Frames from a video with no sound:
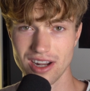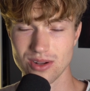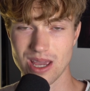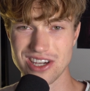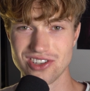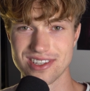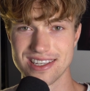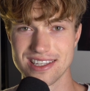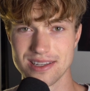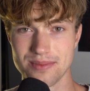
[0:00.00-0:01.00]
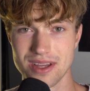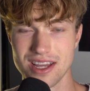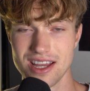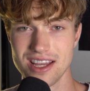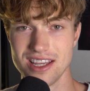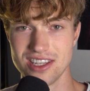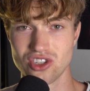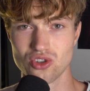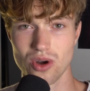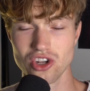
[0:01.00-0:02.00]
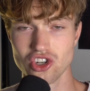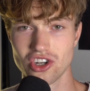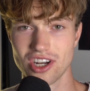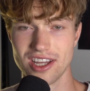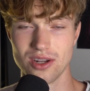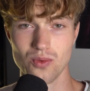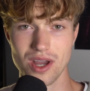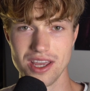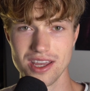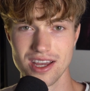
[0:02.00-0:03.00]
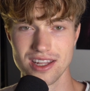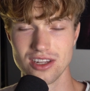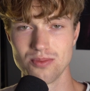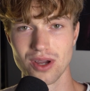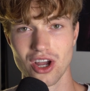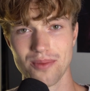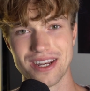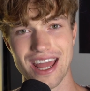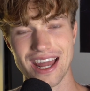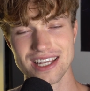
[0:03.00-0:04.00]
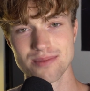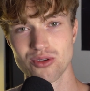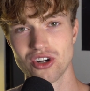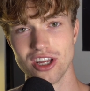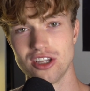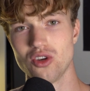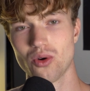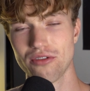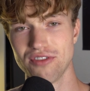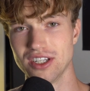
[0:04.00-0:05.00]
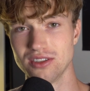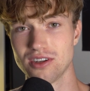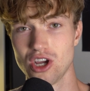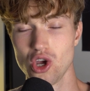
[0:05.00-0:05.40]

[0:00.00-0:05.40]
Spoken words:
education system is structured in a way that you become an expert in your field